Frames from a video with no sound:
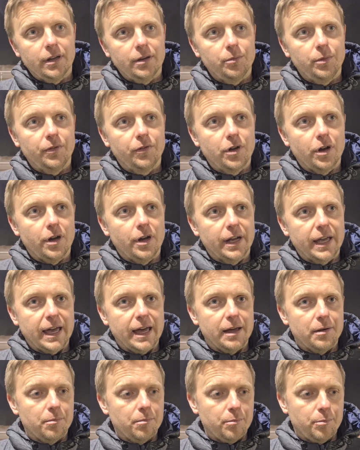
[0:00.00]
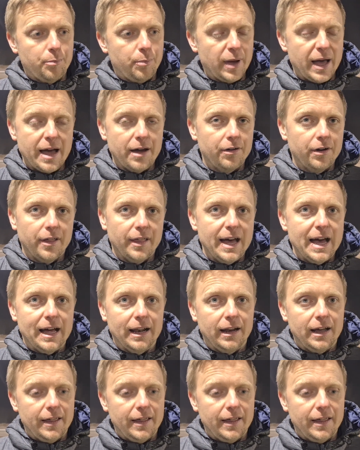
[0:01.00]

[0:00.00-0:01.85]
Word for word: and we've got to get better at that.